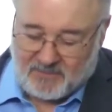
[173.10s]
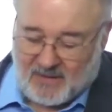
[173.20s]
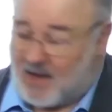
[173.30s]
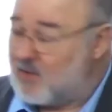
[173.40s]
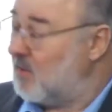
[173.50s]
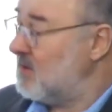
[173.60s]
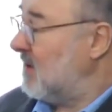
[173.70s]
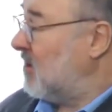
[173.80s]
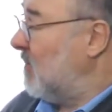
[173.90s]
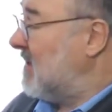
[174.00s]
And of course,
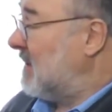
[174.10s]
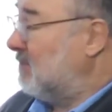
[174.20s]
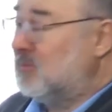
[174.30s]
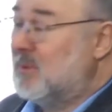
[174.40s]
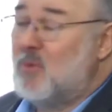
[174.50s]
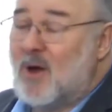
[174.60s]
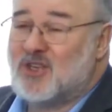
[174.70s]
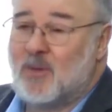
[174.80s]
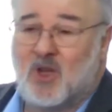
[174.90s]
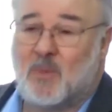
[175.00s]
it could be some
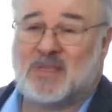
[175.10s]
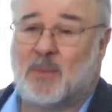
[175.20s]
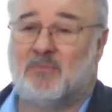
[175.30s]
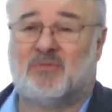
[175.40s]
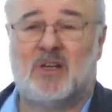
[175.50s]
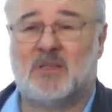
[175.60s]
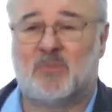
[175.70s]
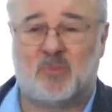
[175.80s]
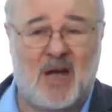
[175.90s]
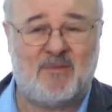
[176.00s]
question, it could be some
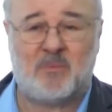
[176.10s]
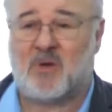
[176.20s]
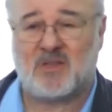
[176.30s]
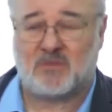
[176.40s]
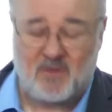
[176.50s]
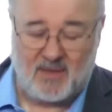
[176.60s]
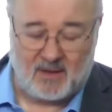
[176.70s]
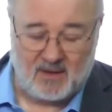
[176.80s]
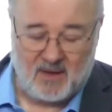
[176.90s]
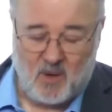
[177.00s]
private, personal thing
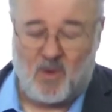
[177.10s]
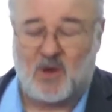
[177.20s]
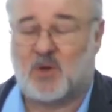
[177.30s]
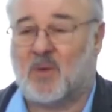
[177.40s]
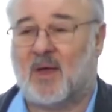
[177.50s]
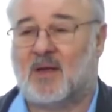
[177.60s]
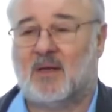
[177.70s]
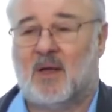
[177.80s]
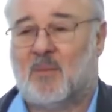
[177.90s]
while you're doing it.